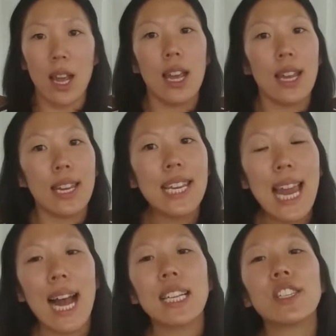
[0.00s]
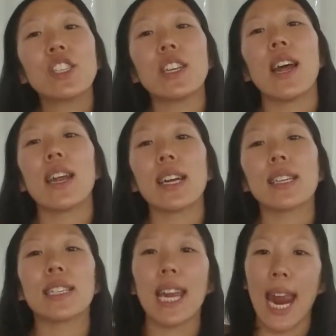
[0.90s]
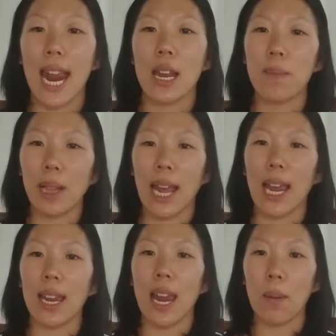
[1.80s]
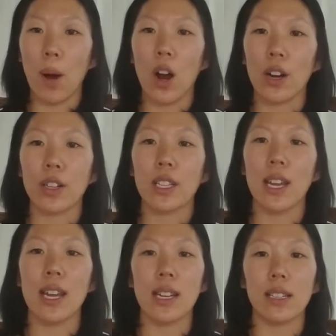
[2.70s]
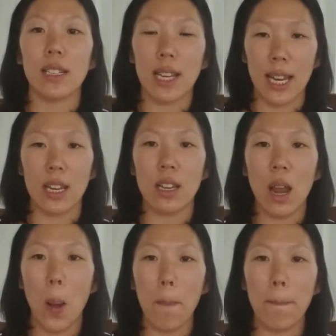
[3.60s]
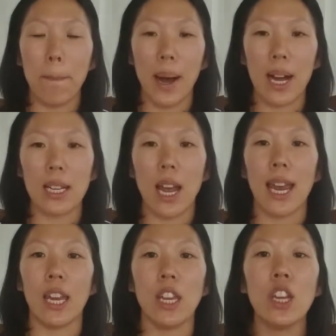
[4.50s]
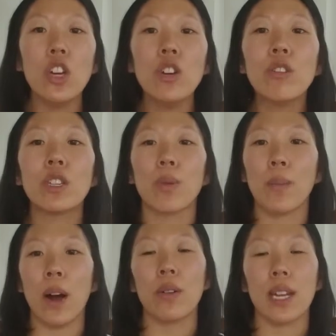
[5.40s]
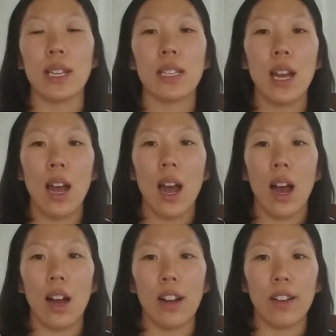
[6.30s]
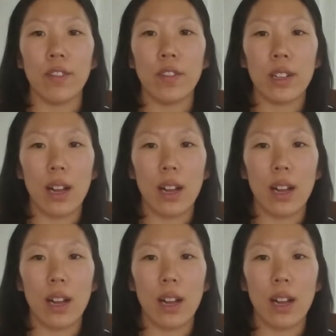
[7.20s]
Yes, genetics can play a part in skin, but a huge proponent of